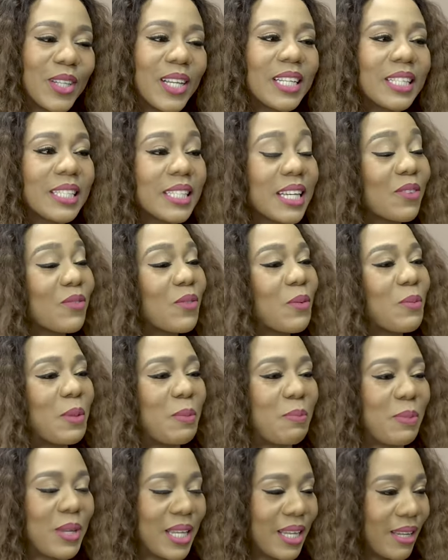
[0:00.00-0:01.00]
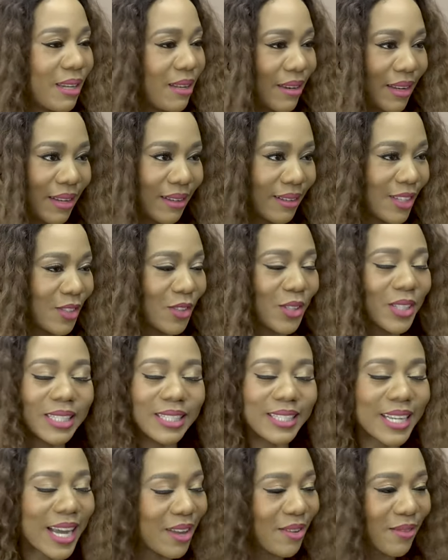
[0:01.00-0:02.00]
so let's start from the beginning. Let's
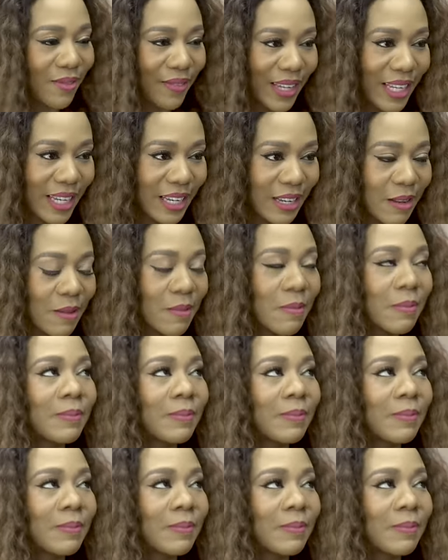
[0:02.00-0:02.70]
just dive in.